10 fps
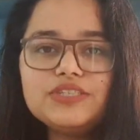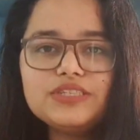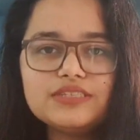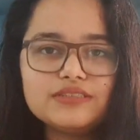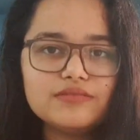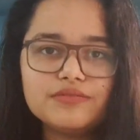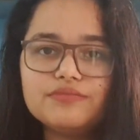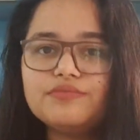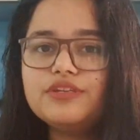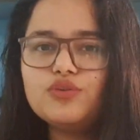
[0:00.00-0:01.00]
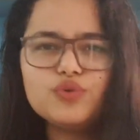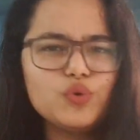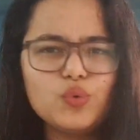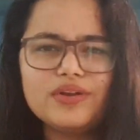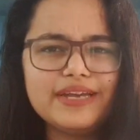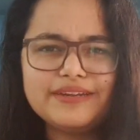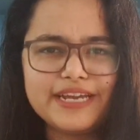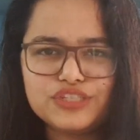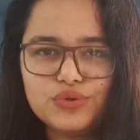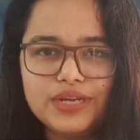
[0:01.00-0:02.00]
by just
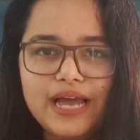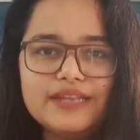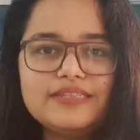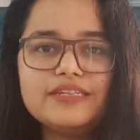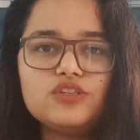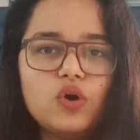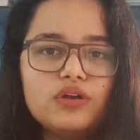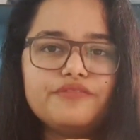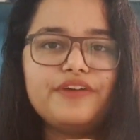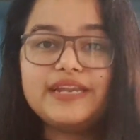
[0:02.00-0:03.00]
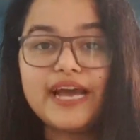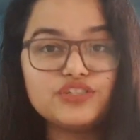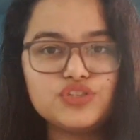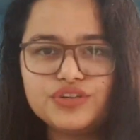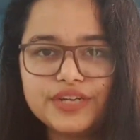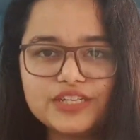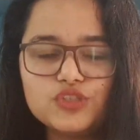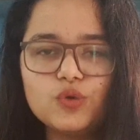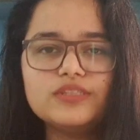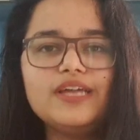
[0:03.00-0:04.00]
Googling ratio analysis or financial
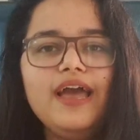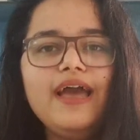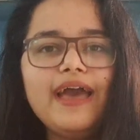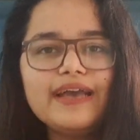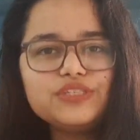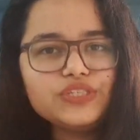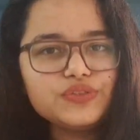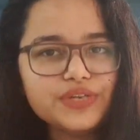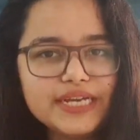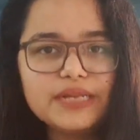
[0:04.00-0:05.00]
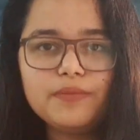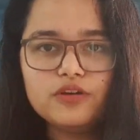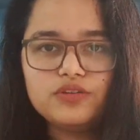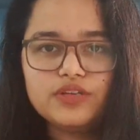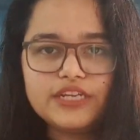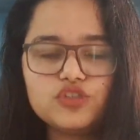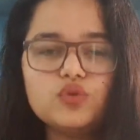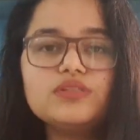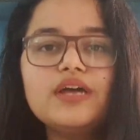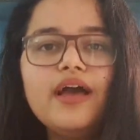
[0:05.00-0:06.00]
ratios, and just read about the
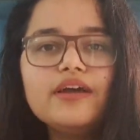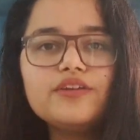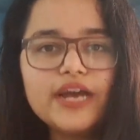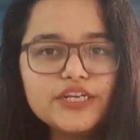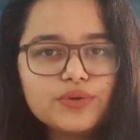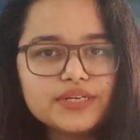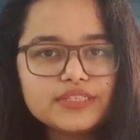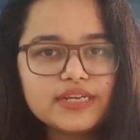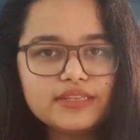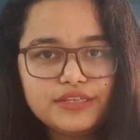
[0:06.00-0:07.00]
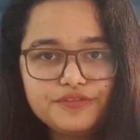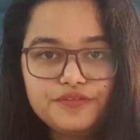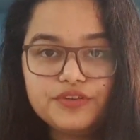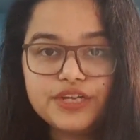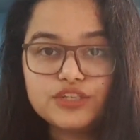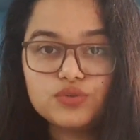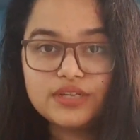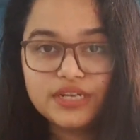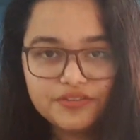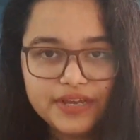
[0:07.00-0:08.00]
ratios. Try to understand the different
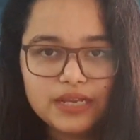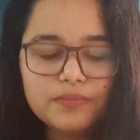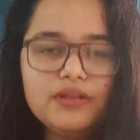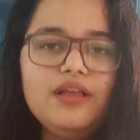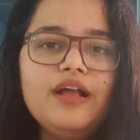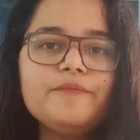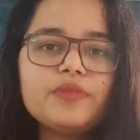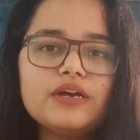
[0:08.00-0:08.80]
ratios that are available.